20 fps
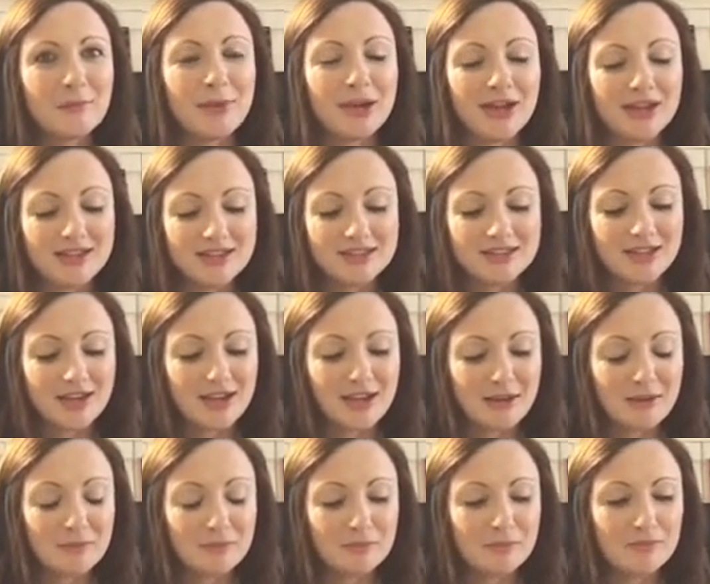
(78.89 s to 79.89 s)
but
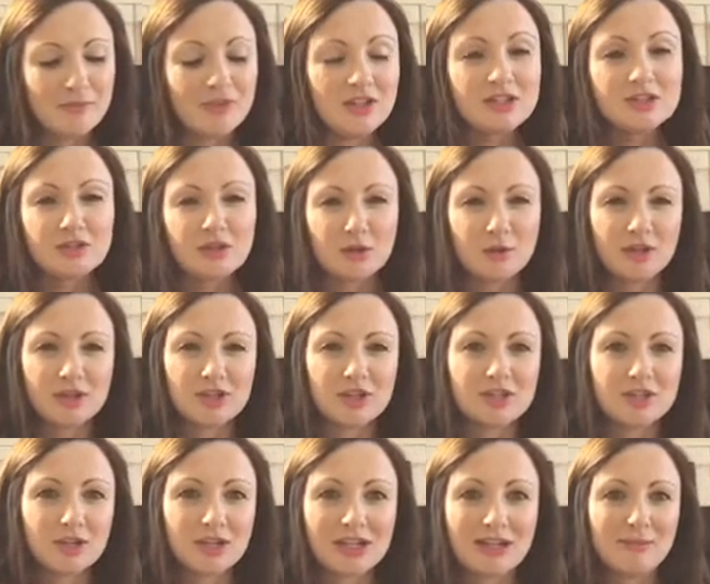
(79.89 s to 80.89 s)
these are the
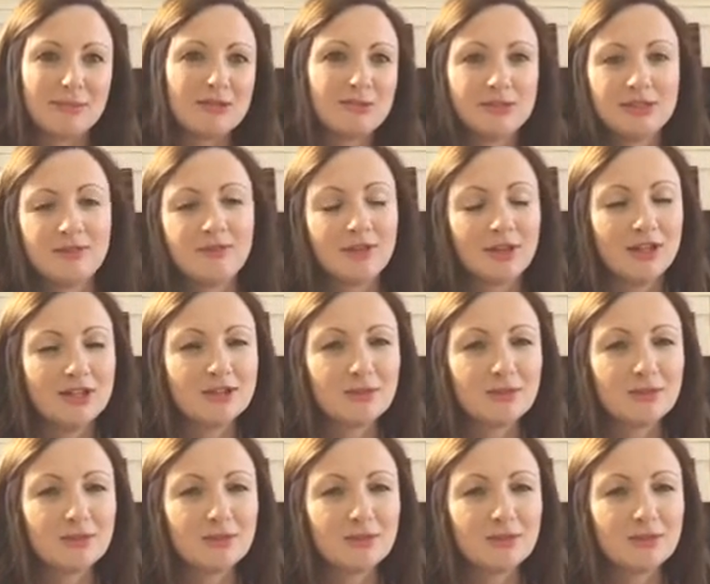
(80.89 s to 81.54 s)
questions y'all gave me specifically.